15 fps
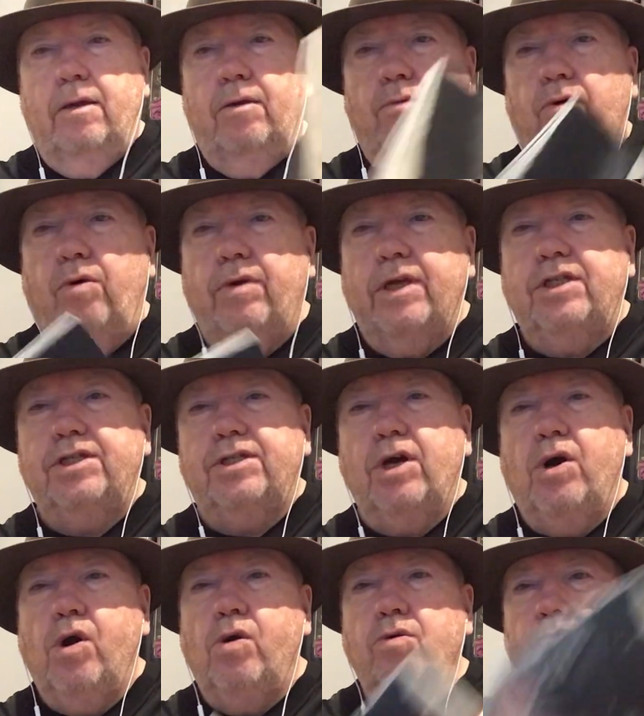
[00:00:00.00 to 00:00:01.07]
Rolling
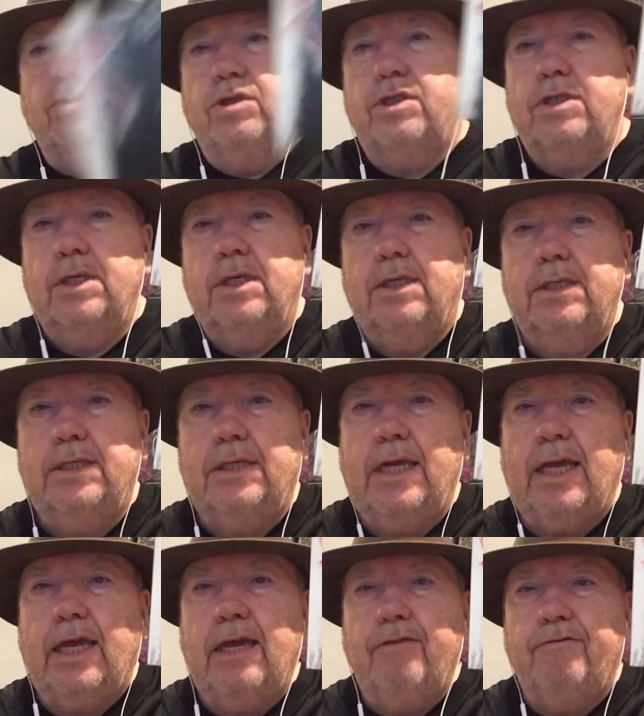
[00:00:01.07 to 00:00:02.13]
Stones,
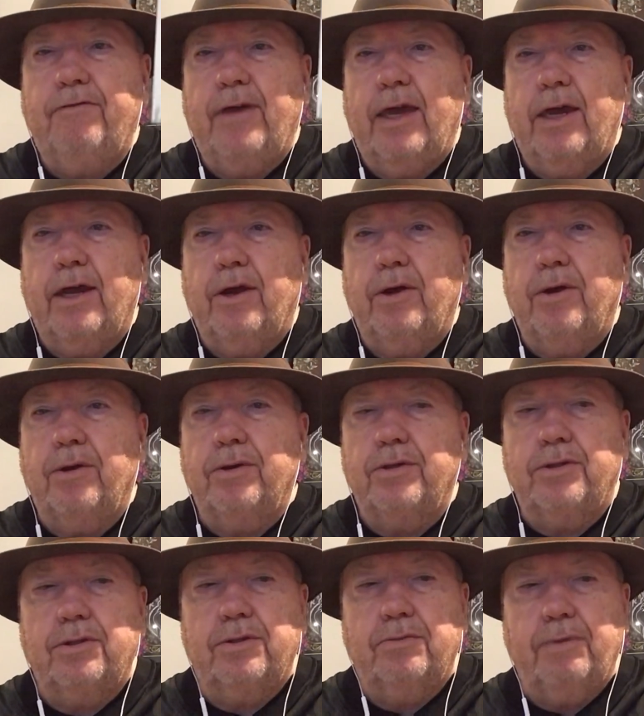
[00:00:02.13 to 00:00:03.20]
Sticky Fingers.